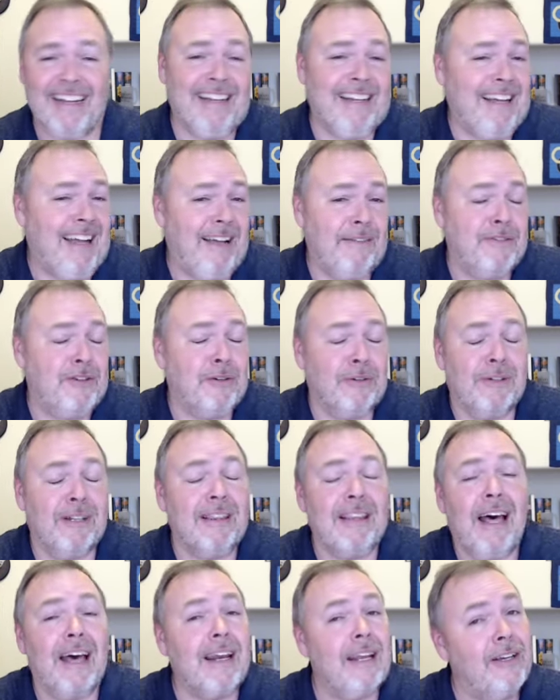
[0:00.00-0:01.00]
I've heard a
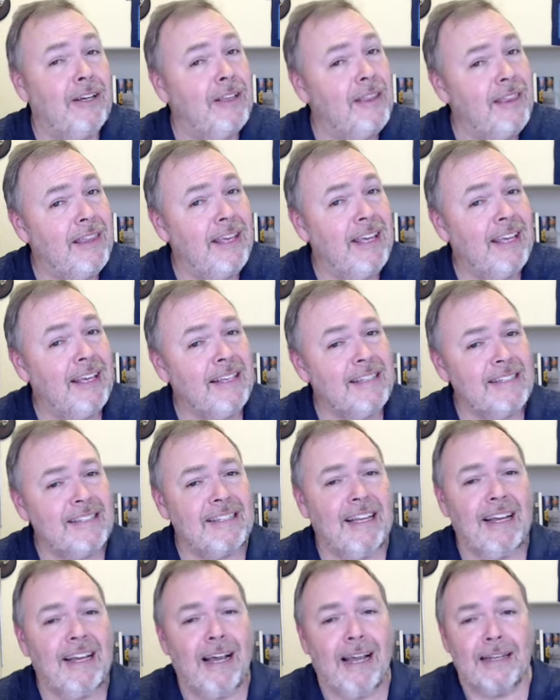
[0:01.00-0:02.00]
lot of good things.
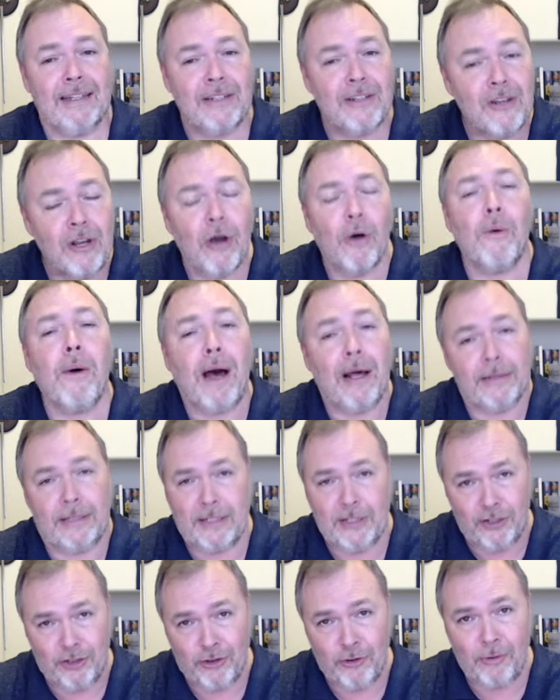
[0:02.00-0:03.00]
I know I'll
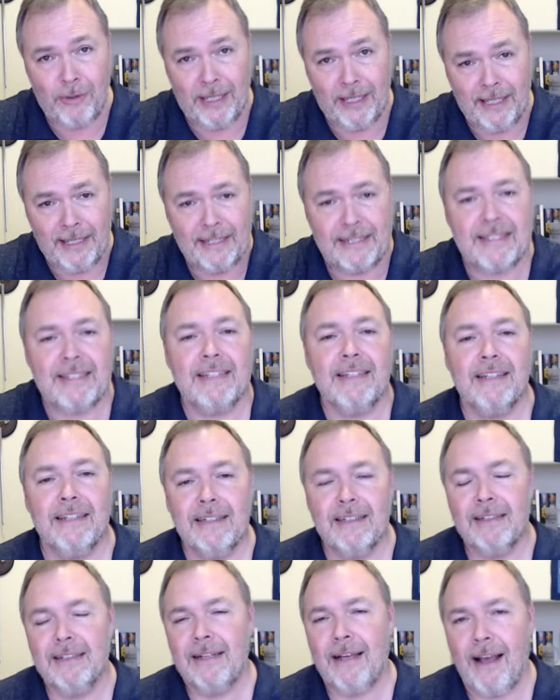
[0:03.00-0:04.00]
enjoy it.
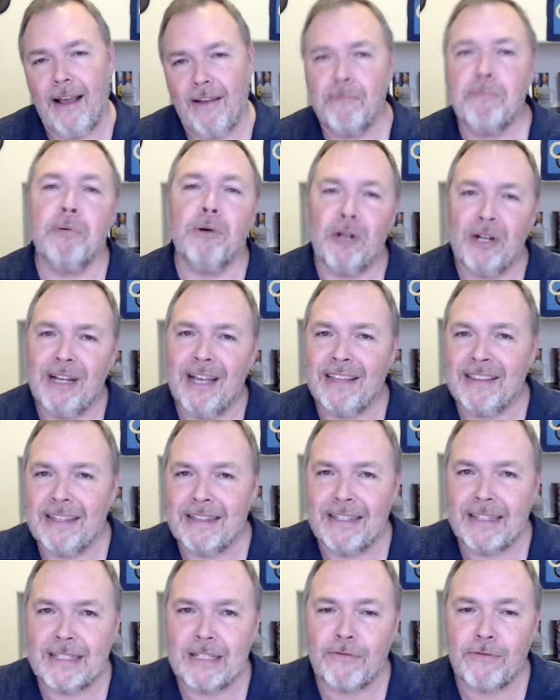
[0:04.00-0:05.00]
I've put it on the
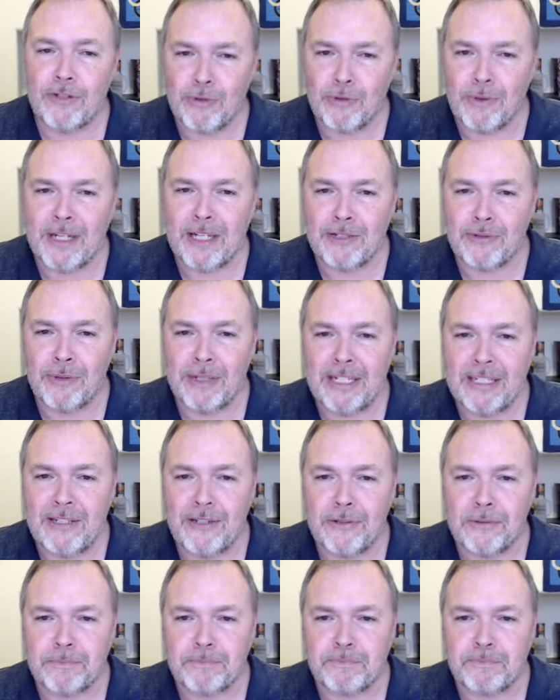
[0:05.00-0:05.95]
list for 2022.